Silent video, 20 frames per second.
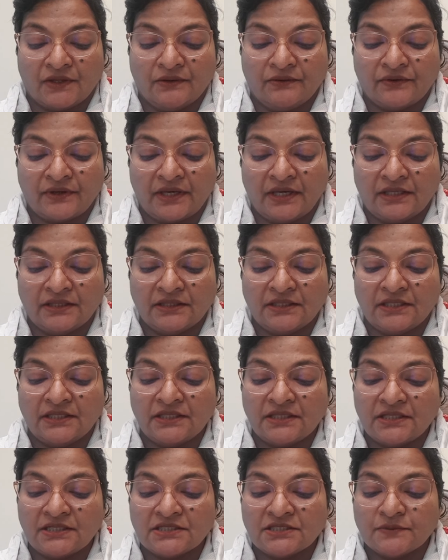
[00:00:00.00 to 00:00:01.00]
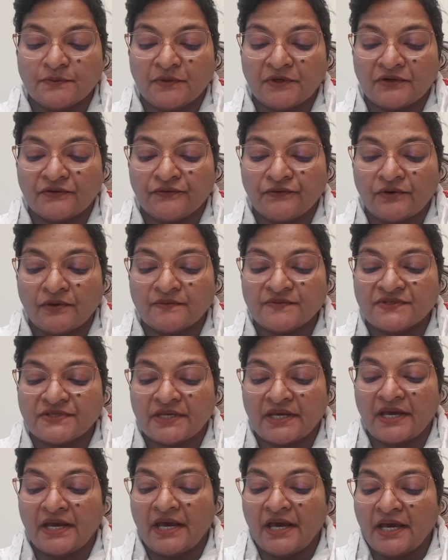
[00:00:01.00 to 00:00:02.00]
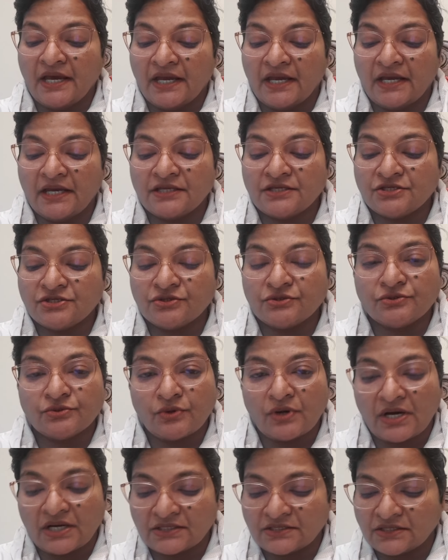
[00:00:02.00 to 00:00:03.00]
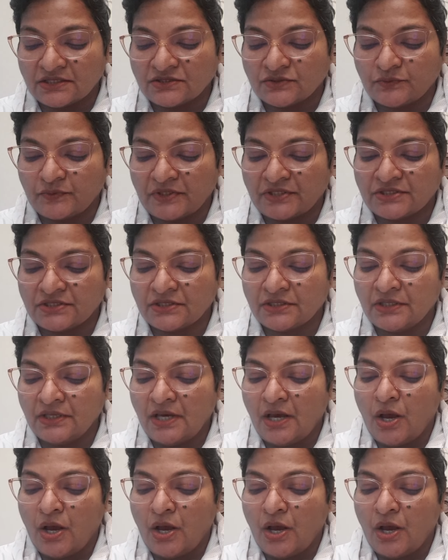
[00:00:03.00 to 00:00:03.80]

Okay, the nurse performs a head to toe assessment.